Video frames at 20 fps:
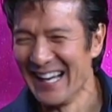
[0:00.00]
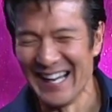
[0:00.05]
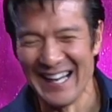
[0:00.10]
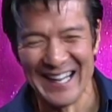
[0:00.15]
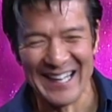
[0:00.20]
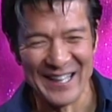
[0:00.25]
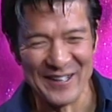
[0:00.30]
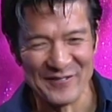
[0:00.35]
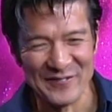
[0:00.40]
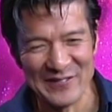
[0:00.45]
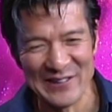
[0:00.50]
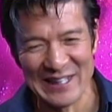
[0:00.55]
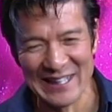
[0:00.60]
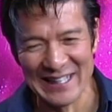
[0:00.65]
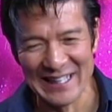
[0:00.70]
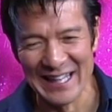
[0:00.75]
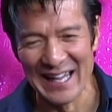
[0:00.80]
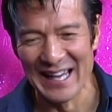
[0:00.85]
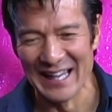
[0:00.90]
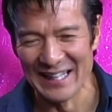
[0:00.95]
Um,
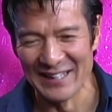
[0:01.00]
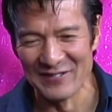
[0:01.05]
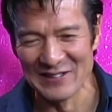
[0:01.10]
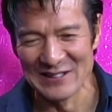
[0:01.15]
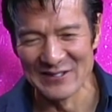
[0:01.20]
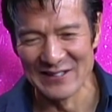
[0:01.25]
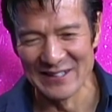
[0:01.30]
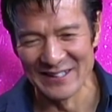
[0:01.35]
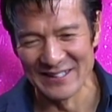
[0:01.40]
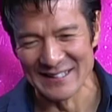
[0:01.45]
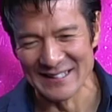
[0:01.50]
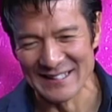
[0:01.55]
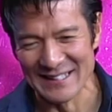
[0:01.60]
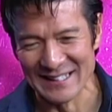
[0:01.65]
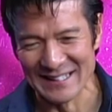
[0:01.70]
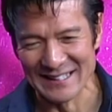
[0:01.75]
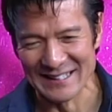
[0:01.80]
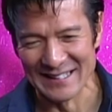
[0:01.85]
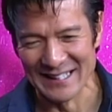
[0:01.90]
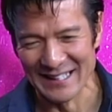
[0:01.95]
well, yeah, it was one of those
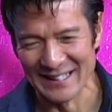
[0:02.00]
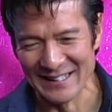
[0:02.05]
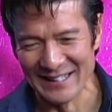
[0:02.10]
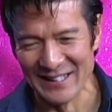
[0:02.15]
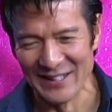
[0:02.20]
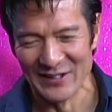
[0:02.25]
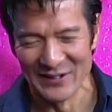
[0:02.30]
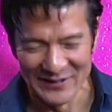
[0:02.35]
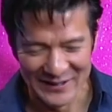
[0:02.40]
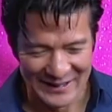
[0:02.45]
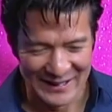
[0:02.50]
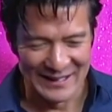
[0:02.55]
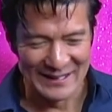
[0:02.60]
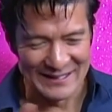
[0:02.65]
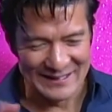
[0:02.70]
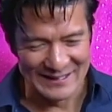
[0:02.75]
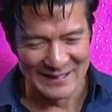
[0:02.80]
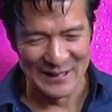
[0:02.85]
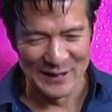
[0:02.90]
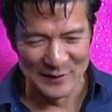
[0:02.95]
things that, yeah. you know,
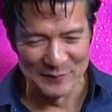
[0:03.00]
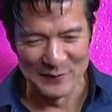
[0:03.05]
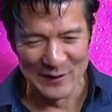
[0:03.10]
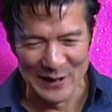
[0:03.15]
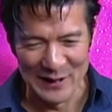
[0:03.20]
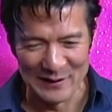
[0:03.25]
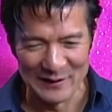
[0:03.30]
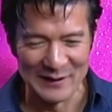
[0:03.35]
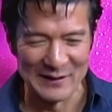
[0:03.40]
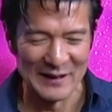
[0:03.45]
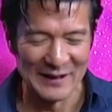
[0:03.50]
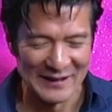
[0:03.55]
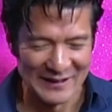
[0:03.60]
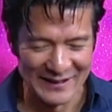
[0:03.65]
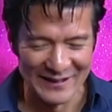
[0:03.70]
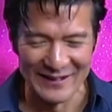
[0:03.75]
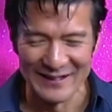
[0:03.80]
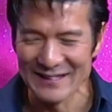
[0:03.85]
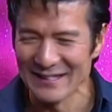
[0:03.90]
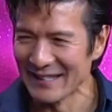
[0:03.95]
yes, yeah, I'm not,
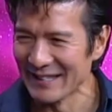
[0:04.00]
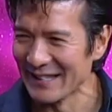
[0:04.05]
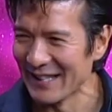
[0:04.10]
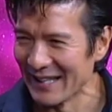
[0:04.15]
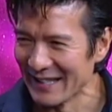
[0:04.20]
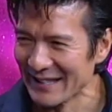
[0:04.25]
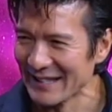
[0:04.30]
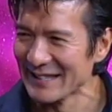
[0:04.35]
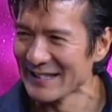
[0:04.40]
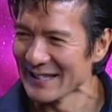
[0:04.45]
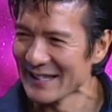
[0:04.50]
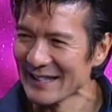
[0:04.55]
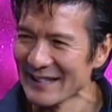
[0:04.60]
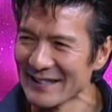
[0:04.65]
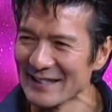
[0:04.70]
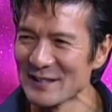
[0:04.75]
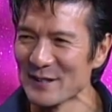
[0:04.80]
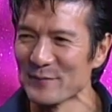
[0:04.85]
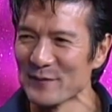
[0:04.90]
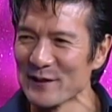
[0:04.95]
you know, because I, I did try to
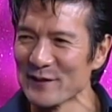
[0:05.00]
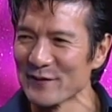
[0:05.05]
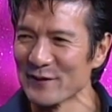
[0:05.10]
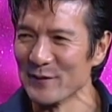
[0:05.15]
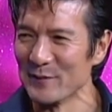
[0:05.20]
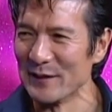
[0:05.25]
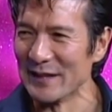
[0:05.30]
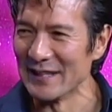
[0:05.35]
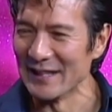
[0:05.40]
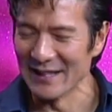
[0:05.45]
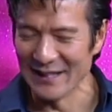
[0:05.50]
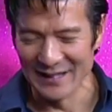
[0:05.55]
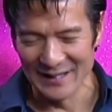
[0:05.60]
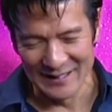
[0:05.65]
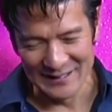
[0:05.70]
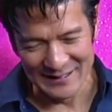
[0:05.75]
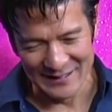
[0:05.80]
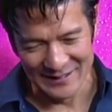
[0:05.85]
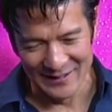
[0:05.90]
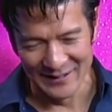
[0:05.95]
disappear yeah. for a bit, and okay. I
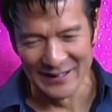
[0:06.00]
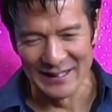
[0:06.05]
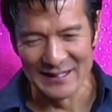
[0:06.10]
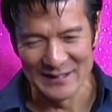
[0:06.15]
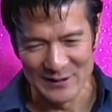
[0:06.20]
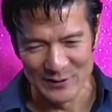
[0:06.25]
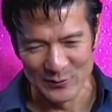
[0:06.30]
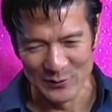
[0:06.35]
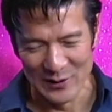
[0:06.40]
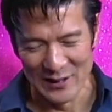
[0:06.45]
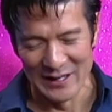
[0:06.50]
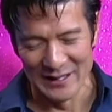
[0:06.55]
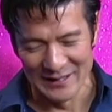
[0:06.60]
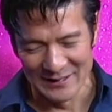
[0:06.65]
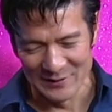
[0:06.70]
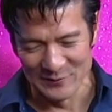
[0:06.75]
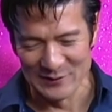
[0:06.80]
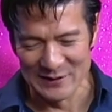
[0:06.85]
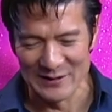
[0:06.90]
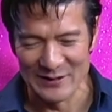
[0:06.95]
said, no, this is why,
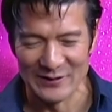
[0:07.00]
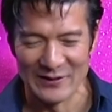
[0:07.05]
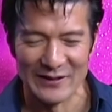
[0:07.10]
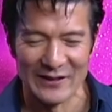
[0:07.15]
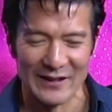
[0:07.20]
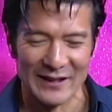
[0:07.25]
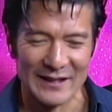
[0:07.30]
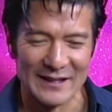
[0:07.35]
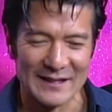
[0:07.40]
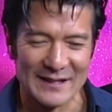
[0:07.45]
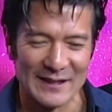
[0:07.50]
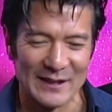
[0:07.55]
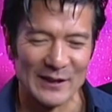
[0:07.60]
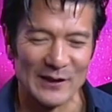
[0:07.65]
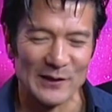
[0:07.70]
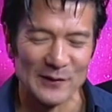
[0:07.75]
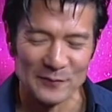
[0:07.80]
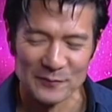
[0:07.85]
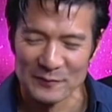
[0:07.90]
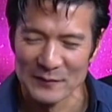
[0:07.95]
this is what's going on, mm-hmm.
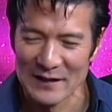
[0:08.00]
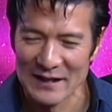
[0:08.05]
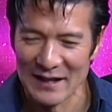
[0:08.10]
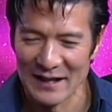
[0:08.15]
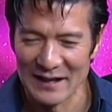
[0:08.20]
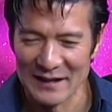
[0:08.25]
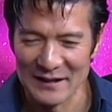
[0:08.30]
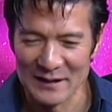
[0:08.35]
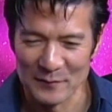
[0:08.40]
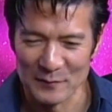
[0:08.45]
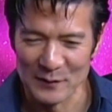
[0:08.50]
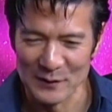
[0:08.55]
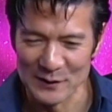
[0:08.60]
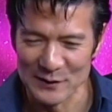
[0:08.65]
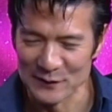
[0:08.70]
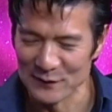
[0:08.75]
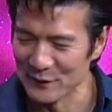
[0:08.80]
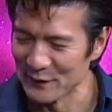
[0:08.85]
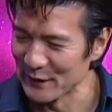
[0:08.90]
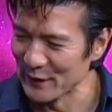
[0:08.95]
so. I think most
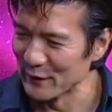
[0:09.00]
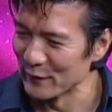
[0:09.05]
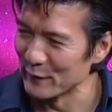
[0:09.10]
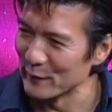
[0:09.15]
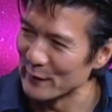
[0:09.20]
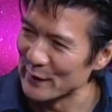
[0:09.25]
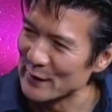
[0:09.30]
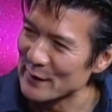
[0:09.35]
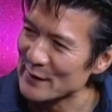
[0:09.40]
of them forgive me.